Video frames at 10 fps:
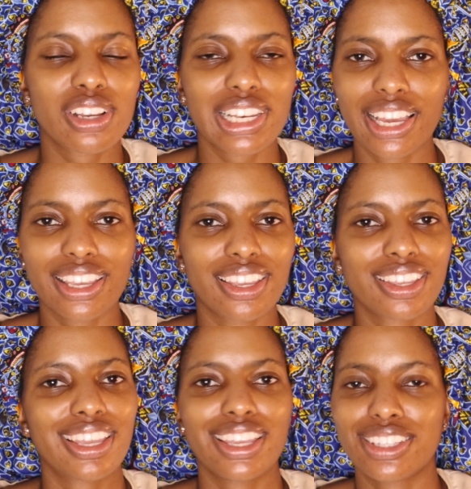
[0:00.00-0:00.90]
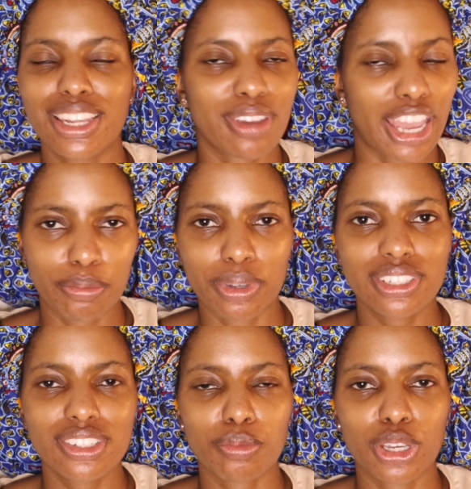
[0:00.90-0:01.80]
like it never
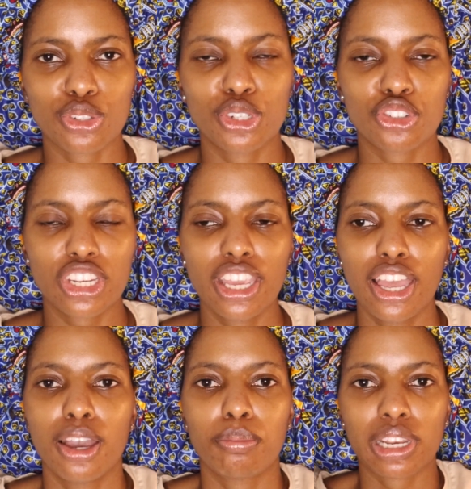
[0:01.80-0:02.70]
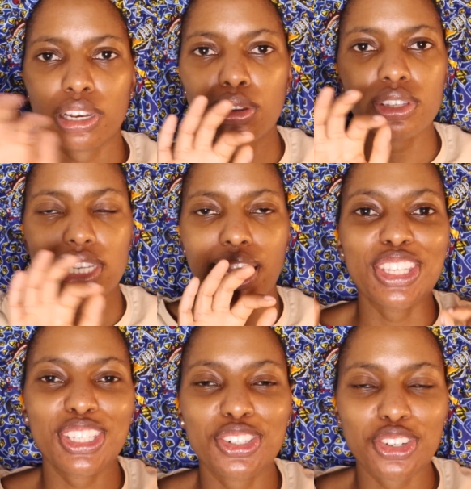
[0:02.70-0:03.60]
happened, my surgery, but it looks like,
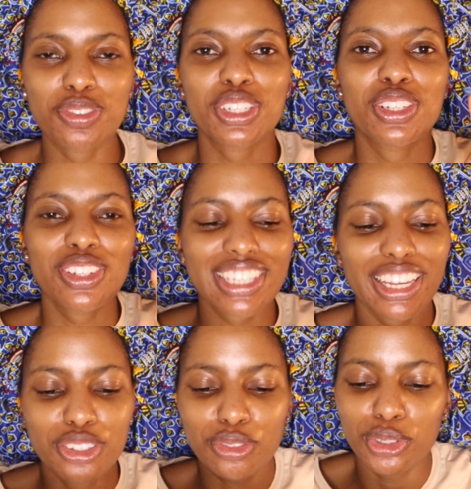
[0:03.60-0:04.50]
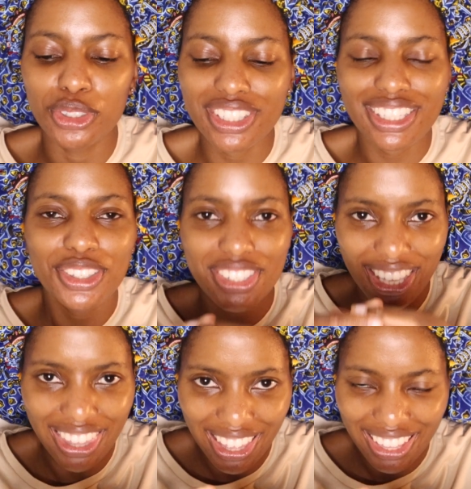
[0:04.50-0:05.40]
basic description, it looks like you glued skin
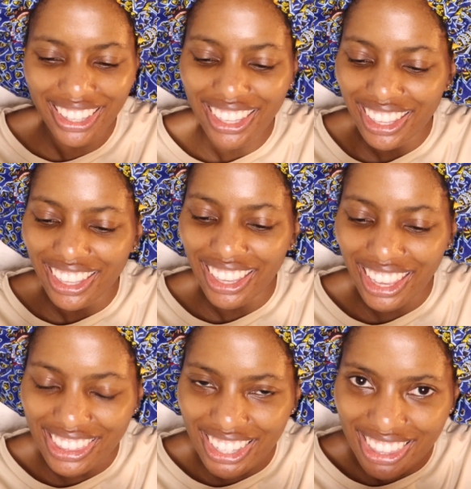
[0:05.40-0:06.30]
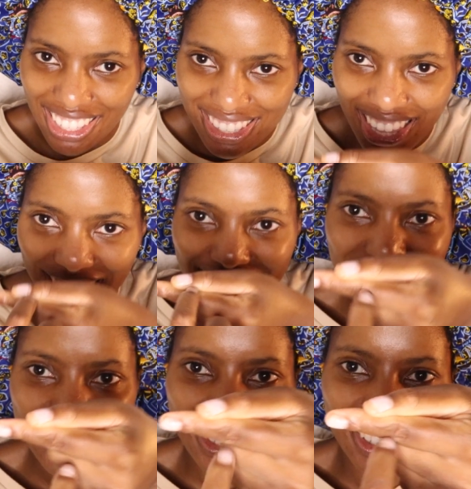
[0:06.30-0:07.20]
together. And then there's that,
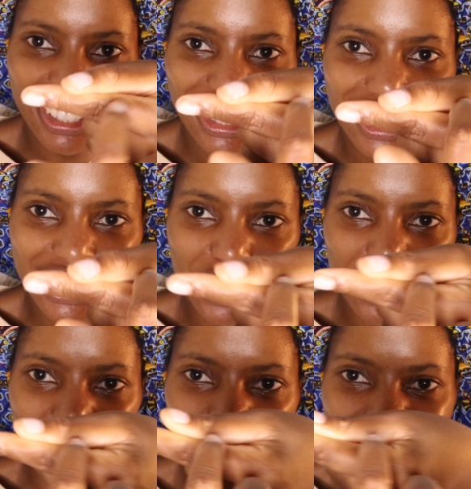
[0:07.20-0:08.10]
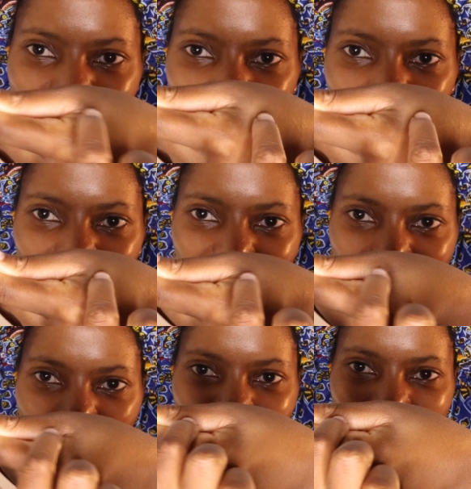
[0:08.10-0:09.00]
it looks like,
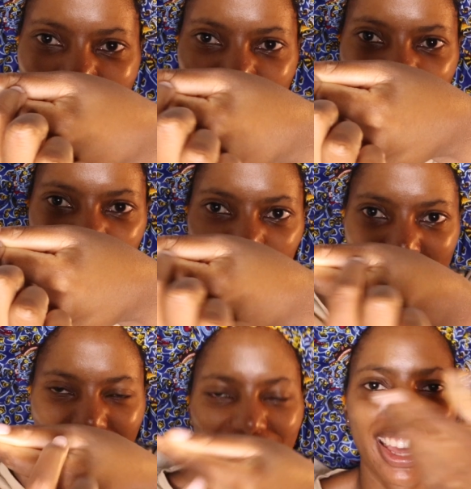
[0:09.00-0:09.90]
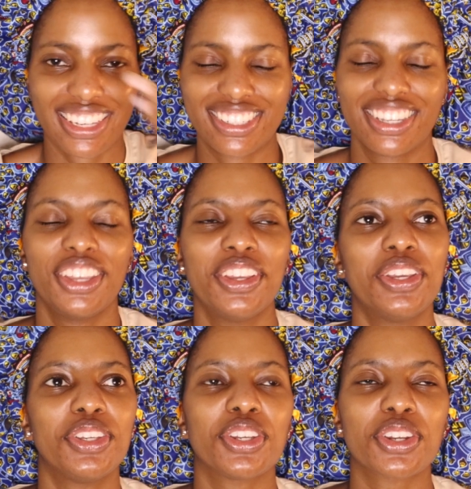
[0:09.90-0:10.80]
yeah, it kind of looks like that,
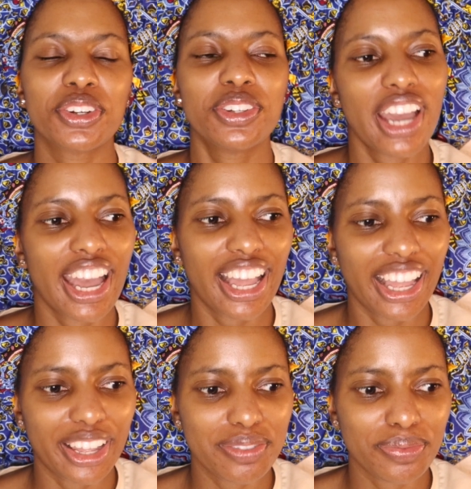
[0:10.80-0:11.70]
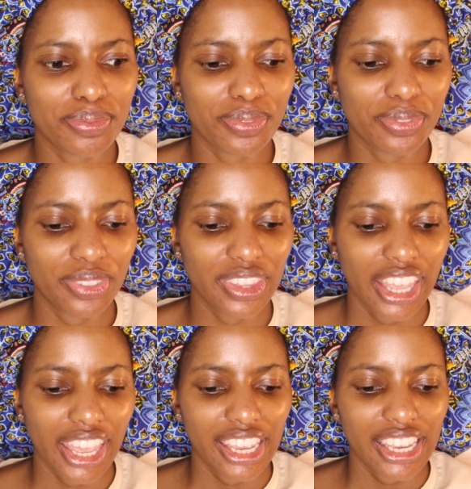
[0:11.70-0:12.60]
And
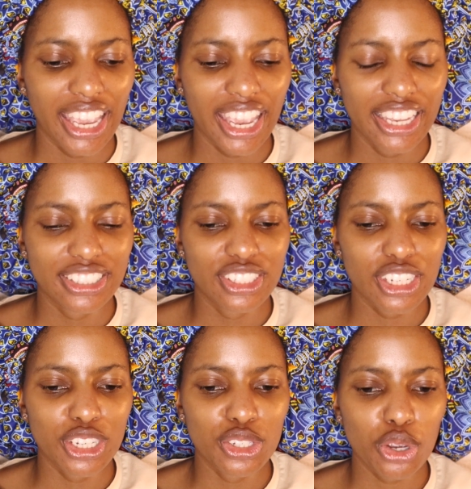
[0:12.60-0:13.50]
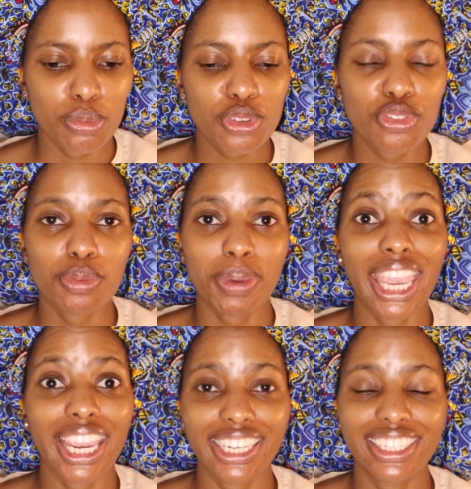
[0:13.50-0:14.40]
in terms of the
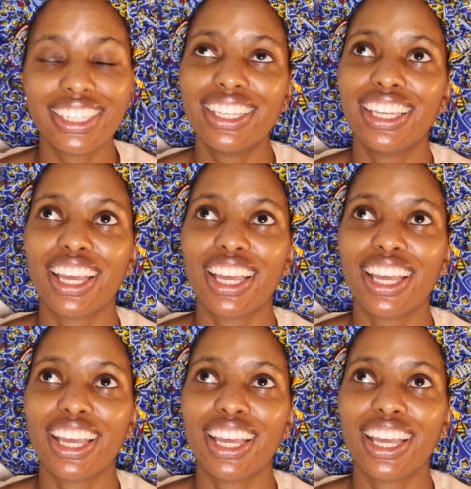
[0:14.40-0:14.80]
pain,